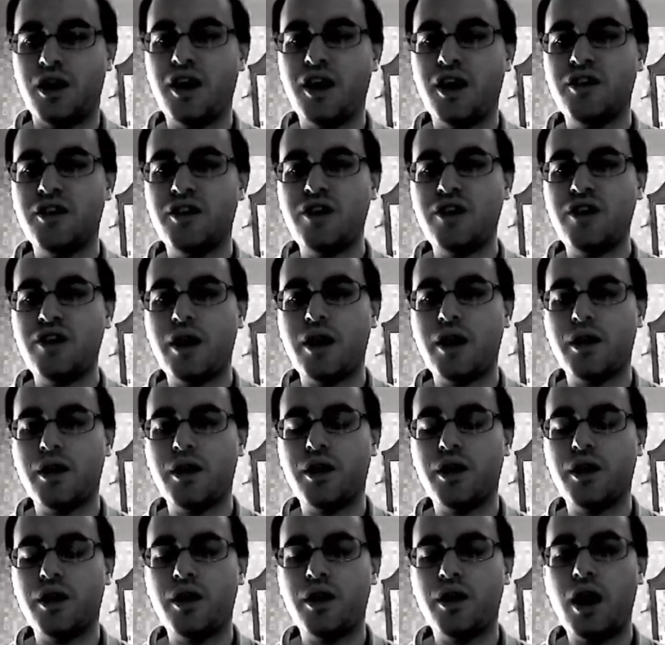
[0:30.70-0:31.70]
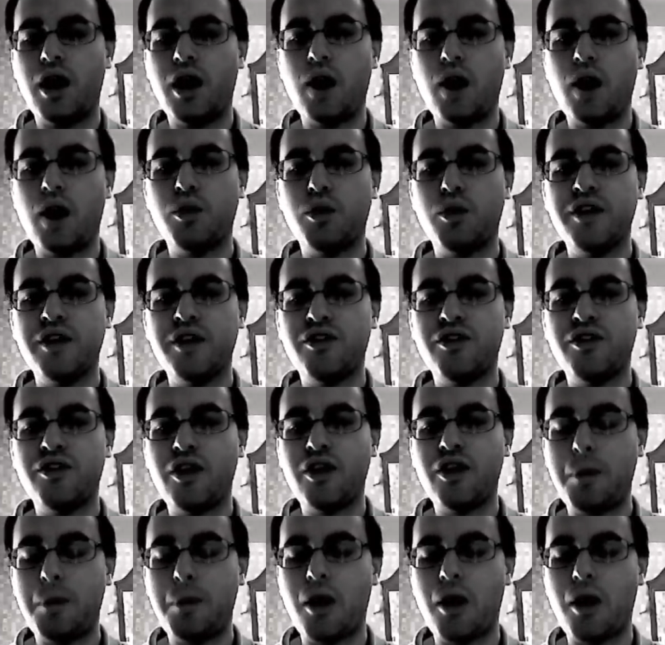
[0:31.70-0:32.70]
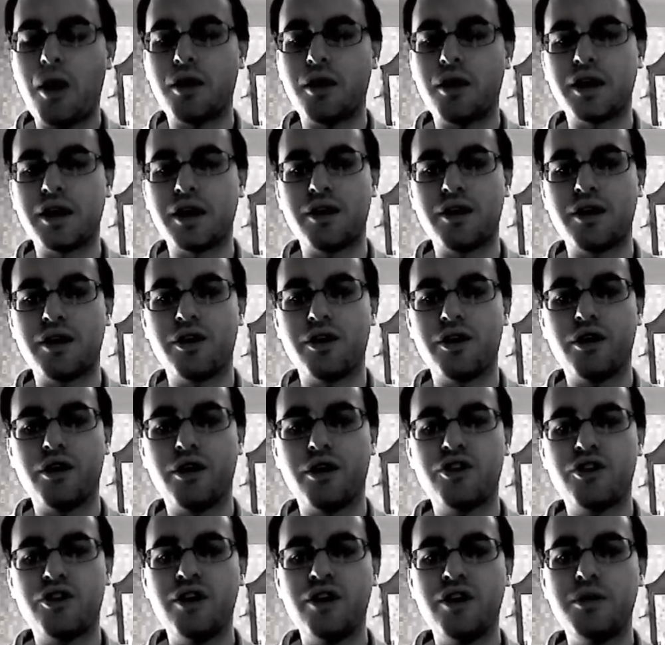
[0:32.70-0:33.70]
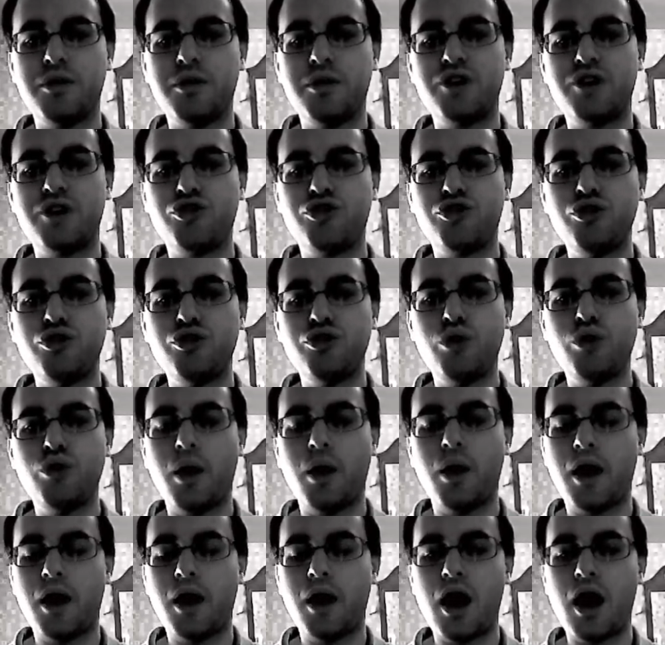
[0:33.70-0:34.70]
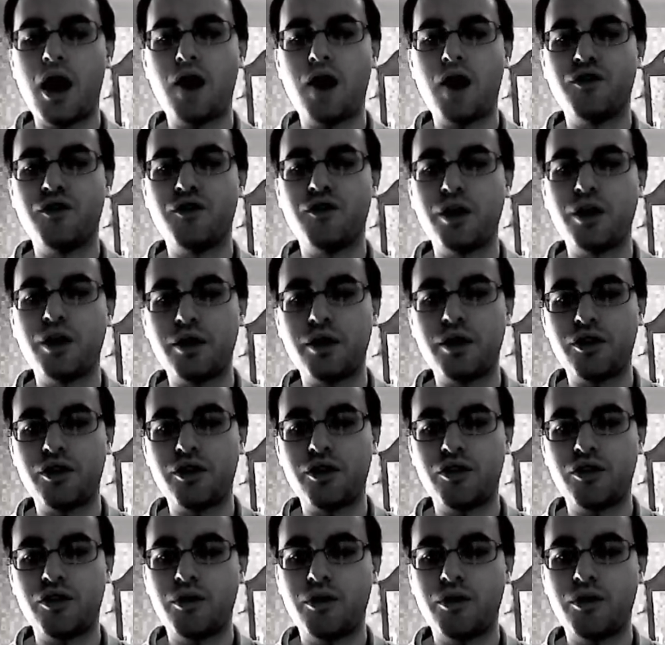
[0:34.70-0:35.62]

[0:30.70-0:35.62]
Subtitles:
is that within, say, the party, there tend to be two various